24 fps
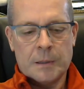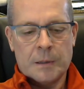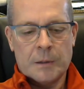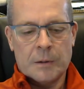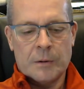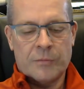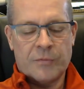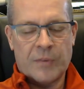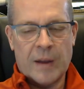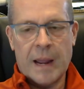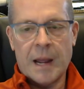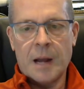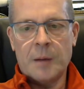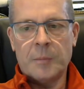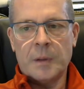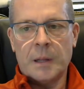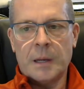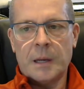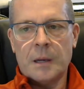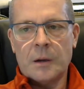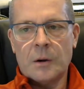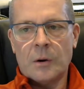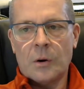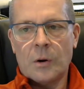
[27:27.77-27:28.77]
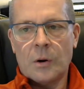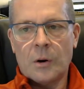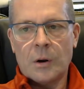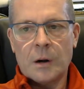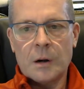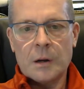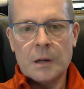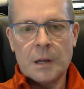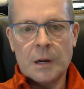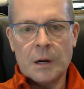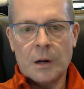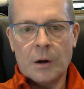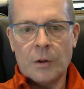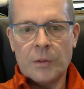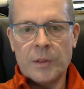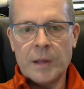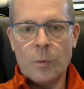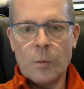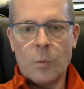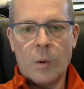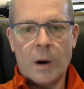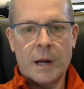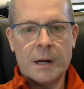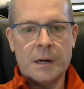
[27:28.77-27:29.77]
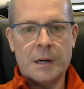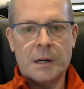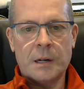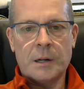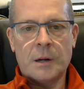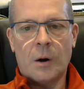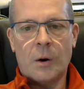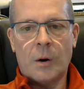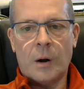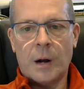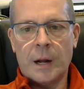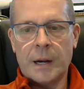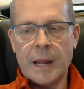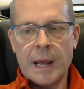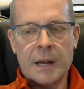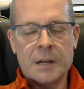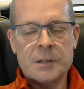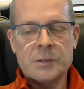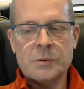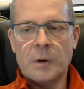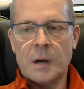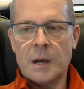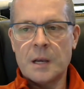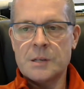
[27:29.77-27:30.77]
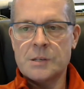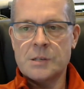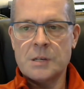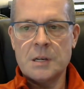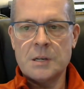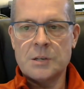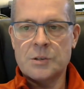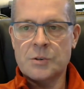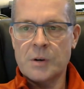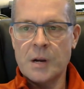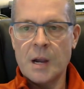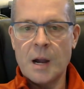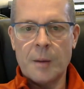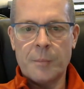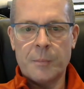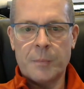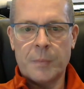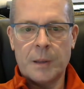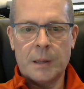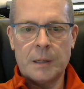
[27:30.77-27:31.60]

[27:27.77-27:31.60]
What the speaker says: family, or they wanted to go on XYZ trip,